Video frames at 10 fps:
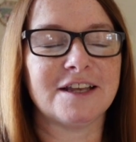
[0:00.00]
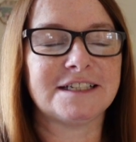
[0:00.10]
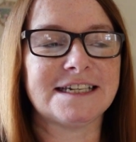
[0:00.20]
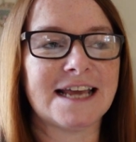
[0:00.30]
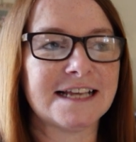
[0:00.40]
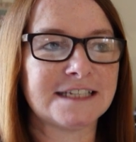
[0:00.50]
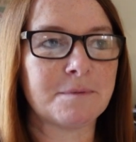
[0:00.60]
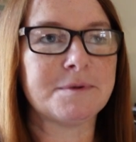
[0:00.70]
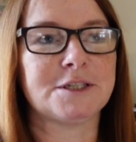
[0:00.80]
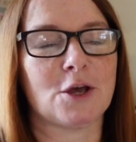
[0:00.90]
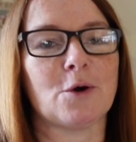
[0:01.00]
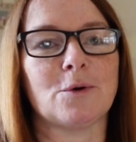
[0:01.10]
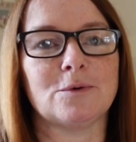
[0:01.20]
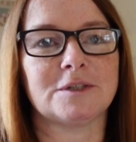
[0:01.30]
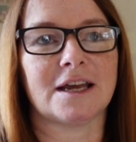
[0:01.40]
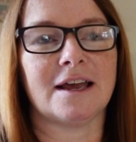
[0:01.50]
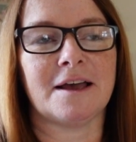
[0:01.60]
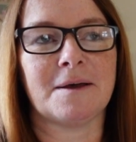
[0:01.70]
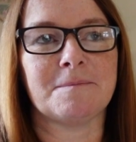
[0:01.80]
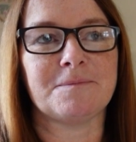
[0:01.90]
Today's episode,
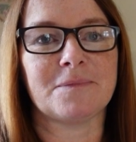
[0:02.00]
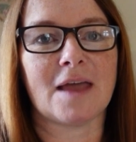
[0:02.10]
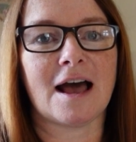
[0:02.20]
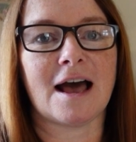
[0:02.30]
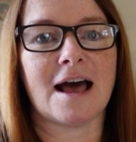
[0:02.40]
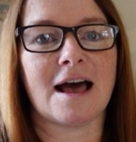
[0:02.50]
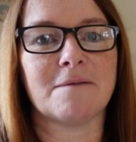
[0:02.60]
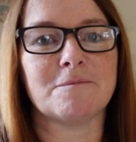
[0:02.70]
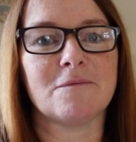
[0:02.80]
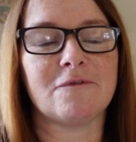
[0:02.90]
I'm